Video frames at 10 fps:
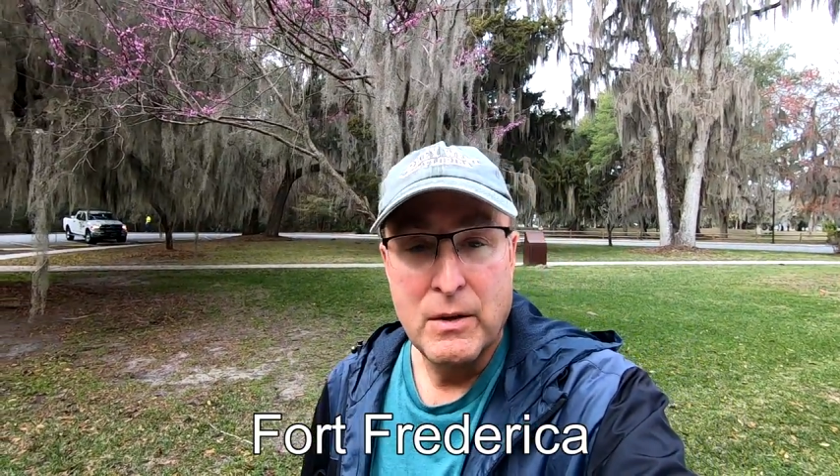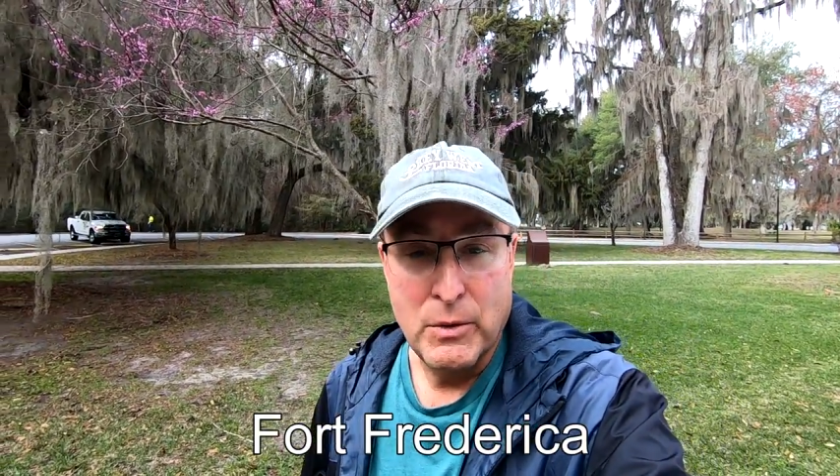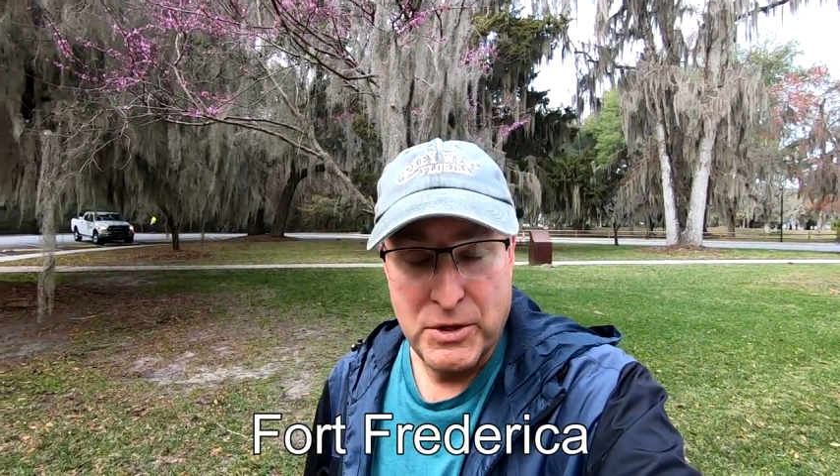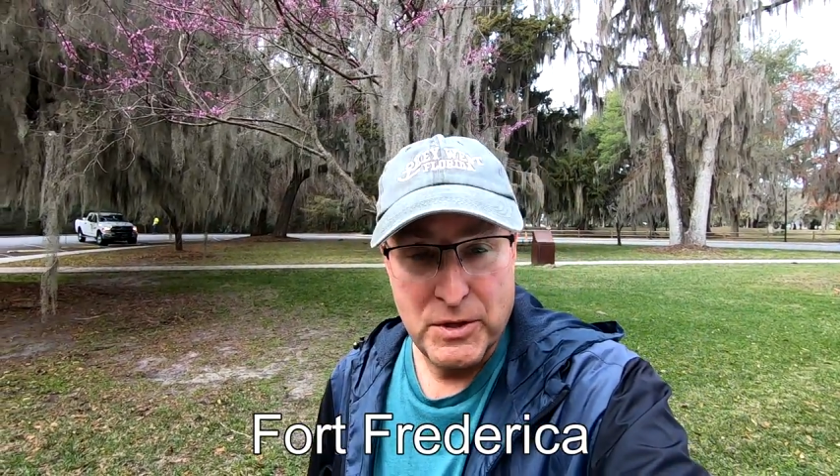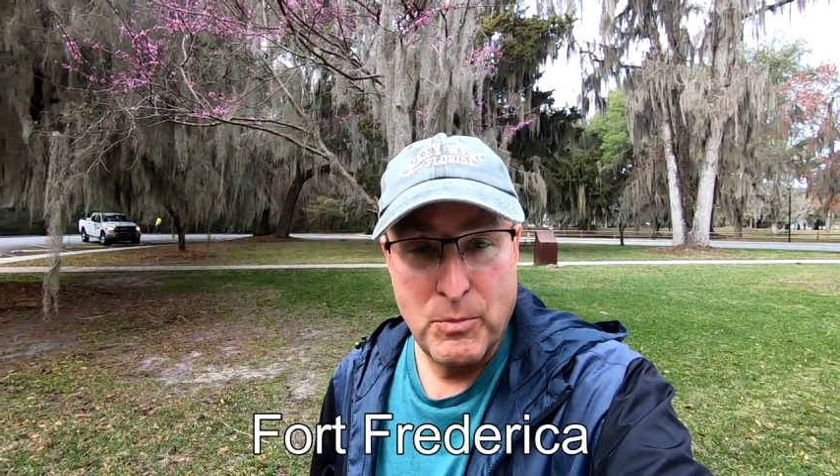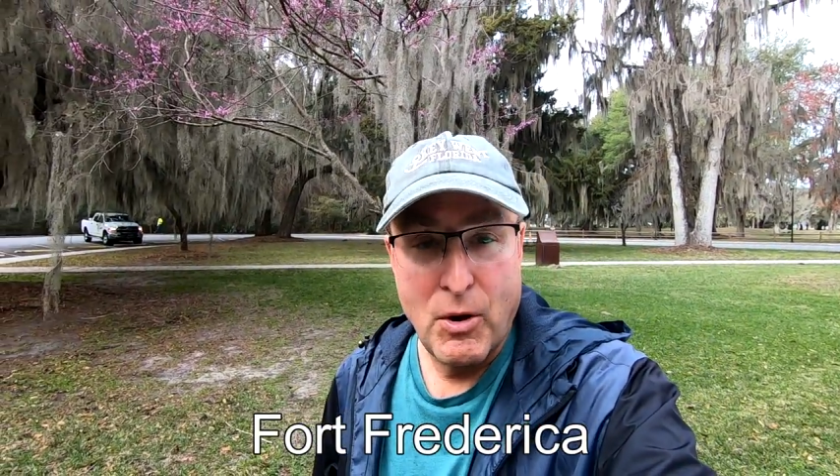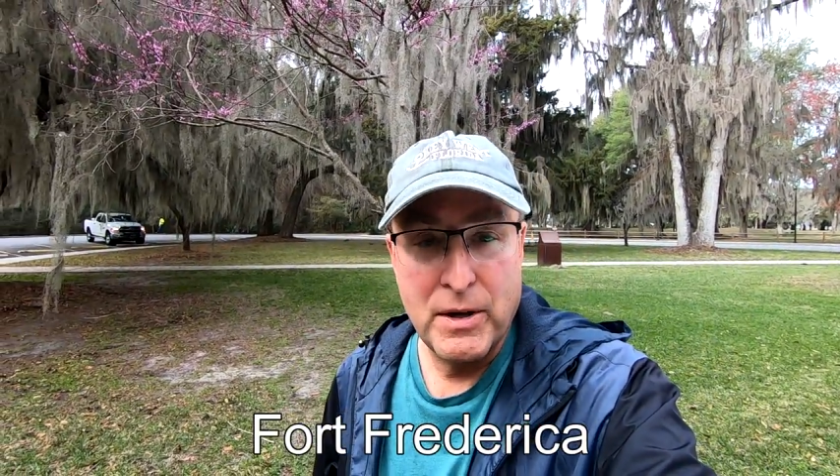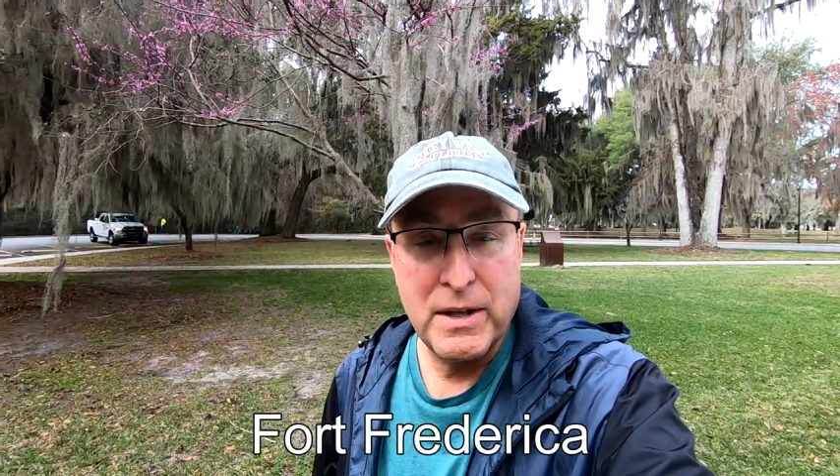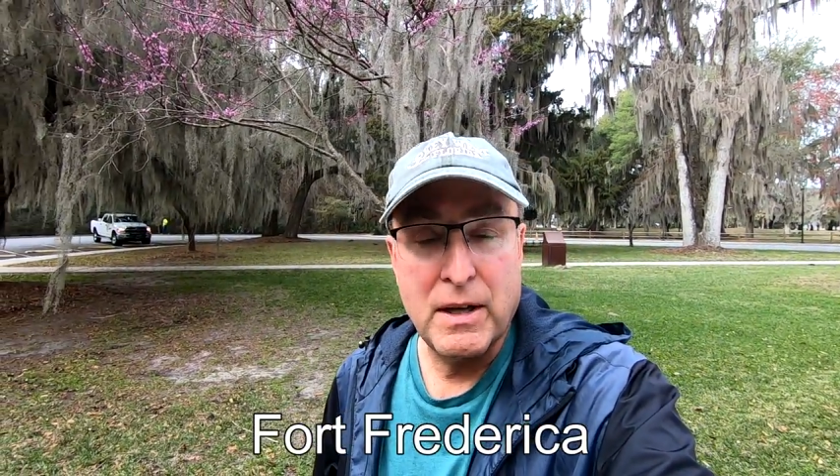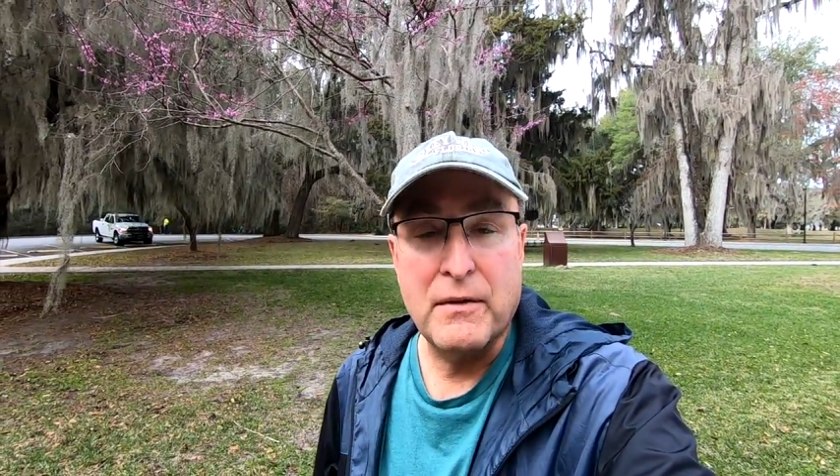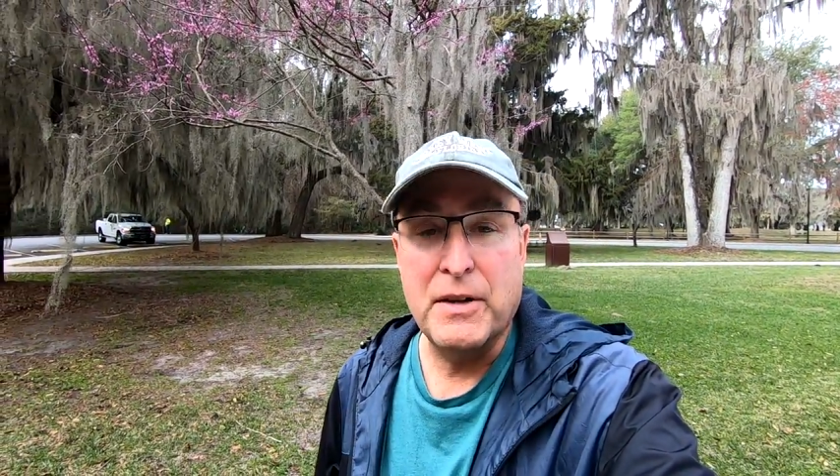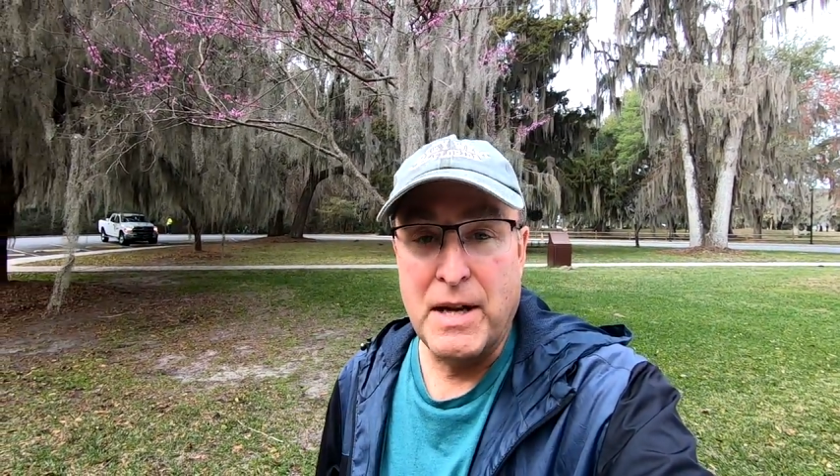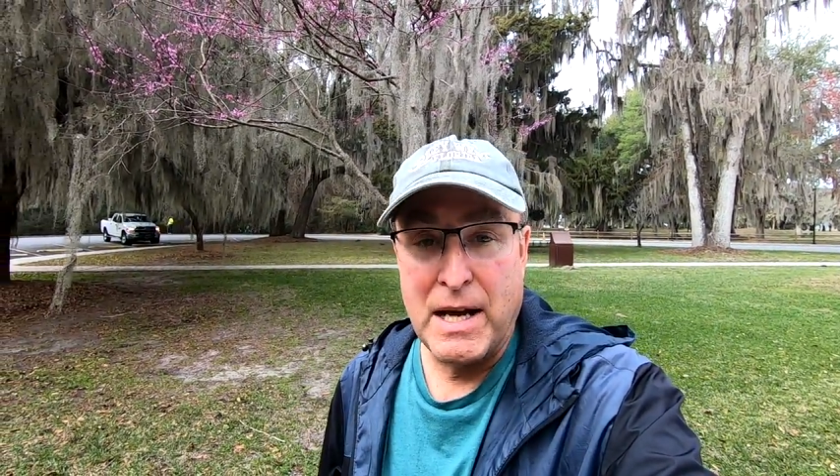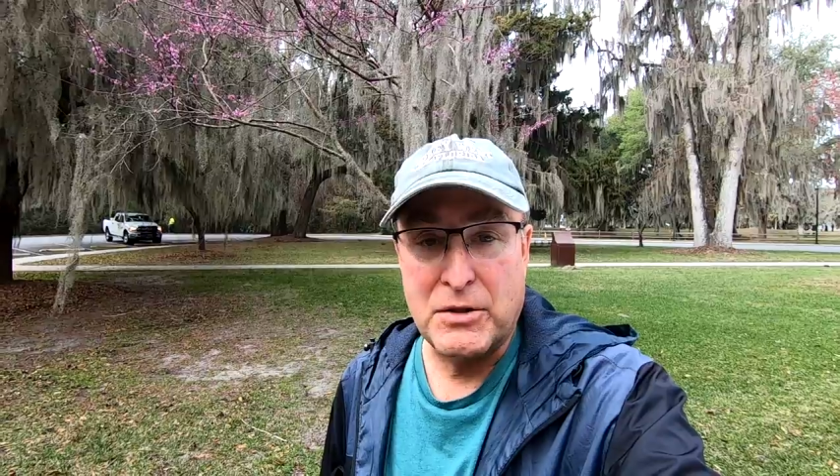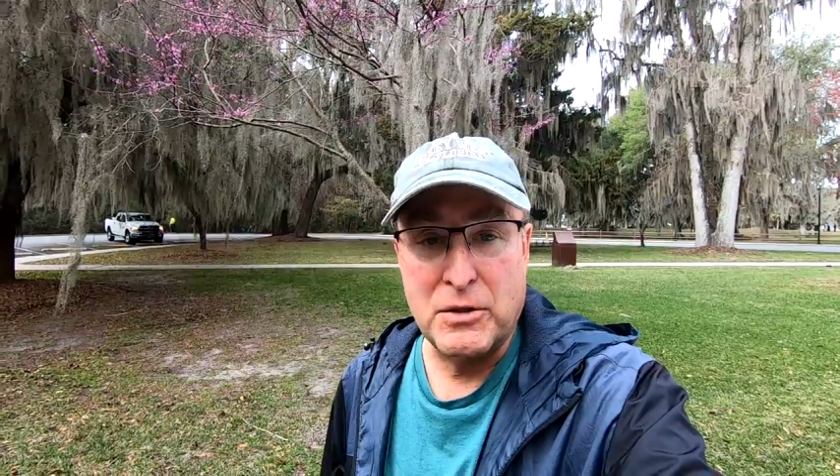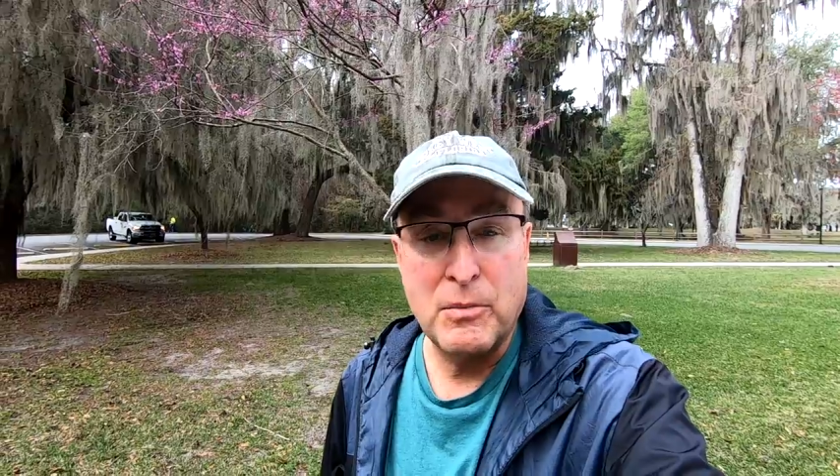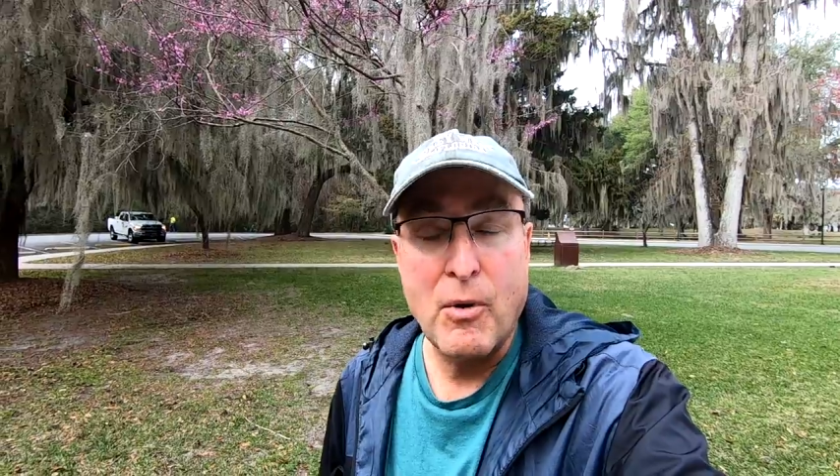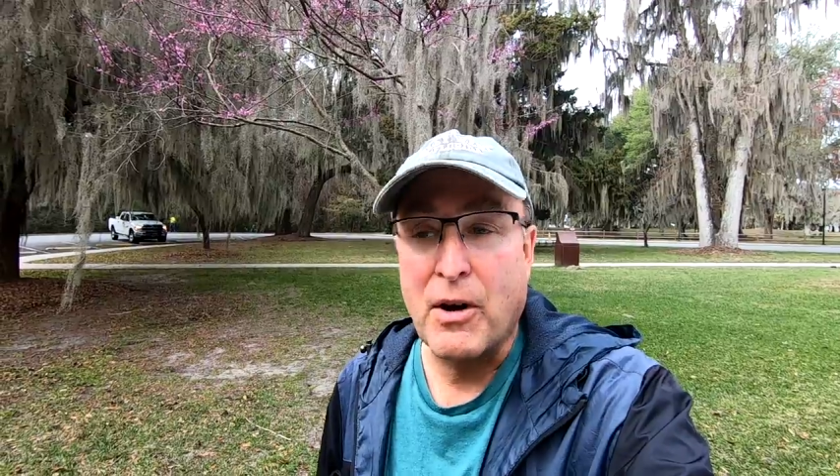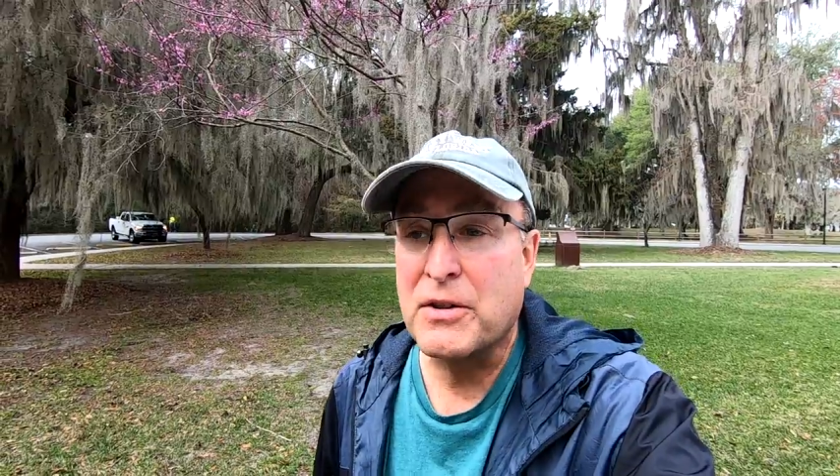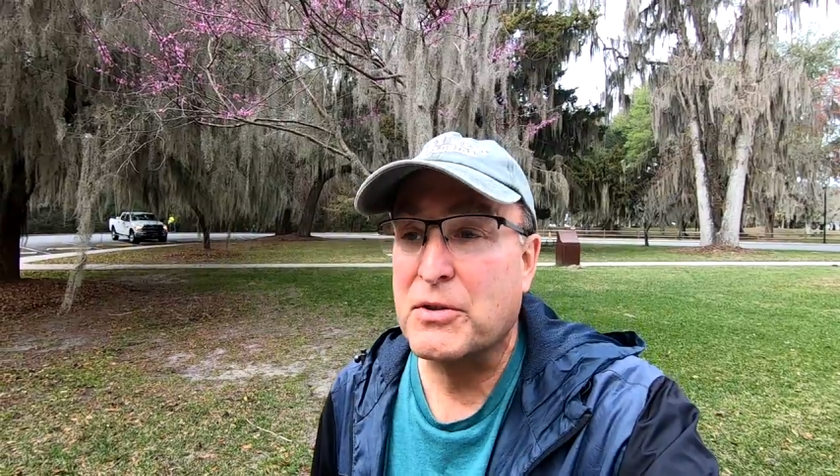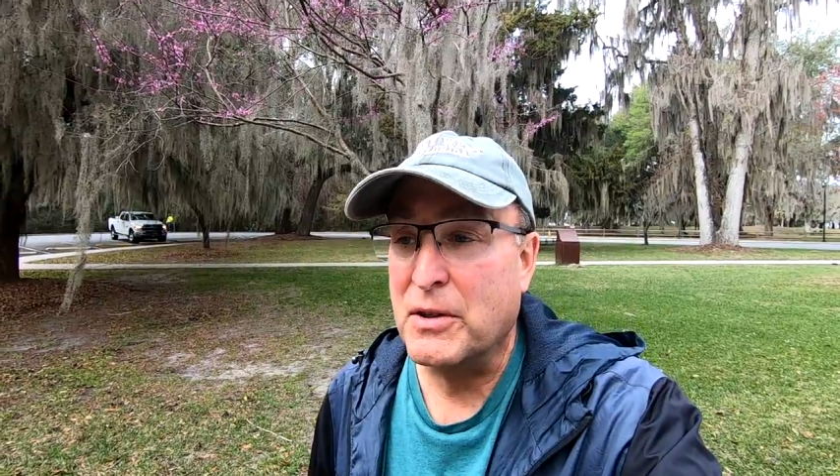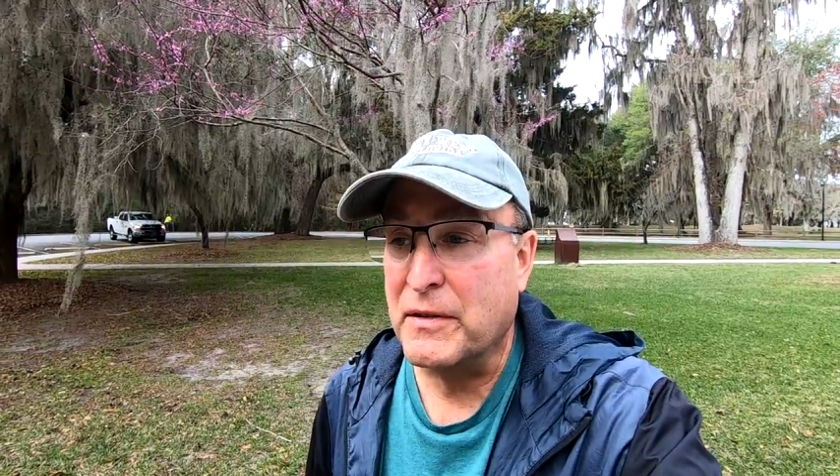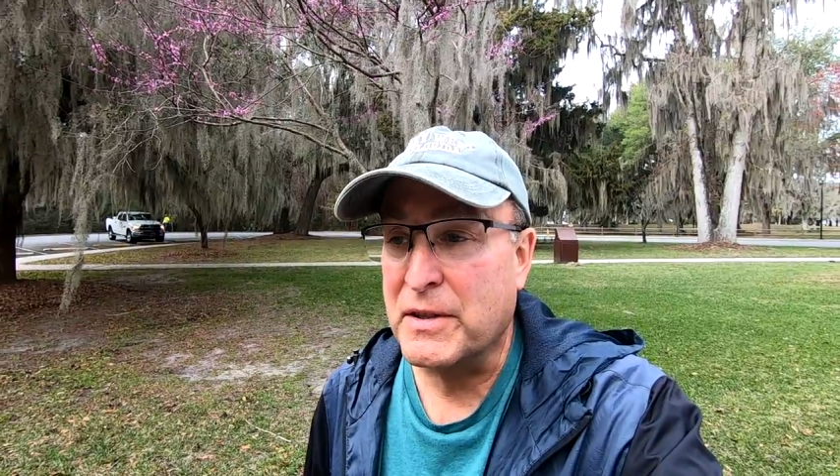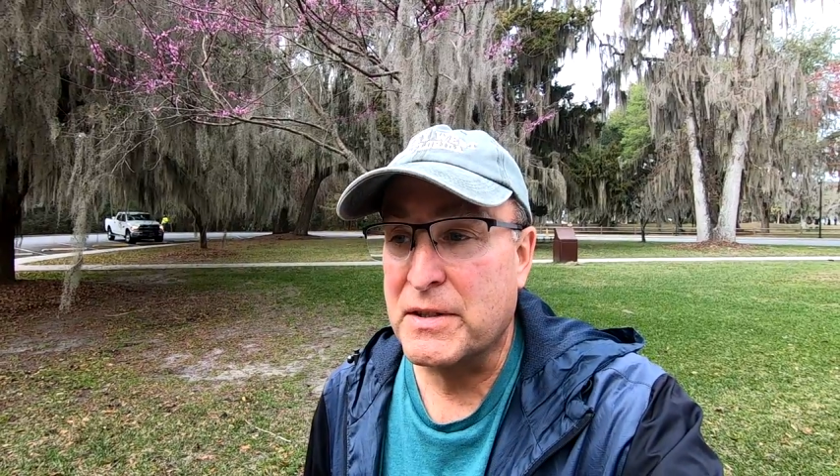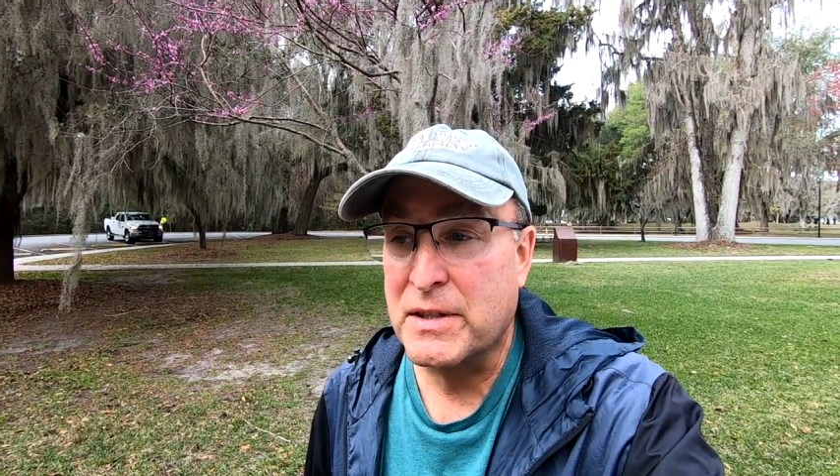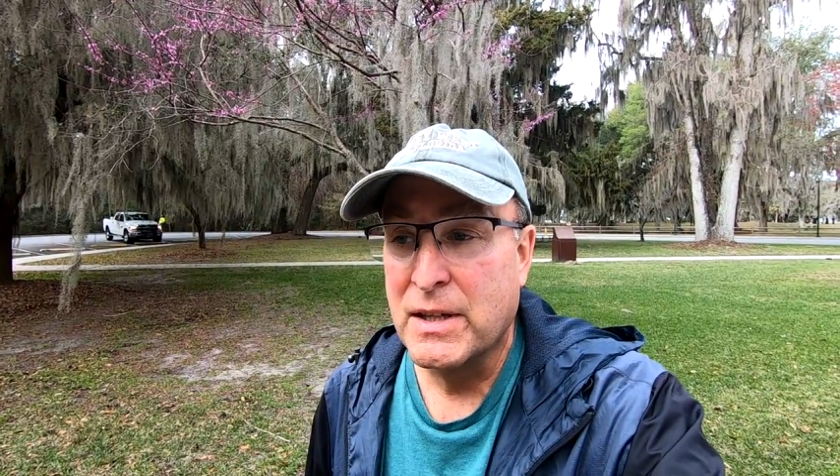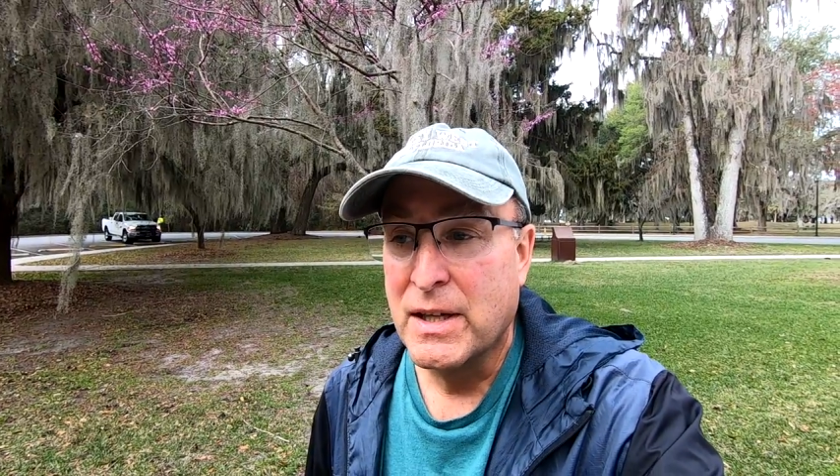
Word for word: which is part of the National Park Service.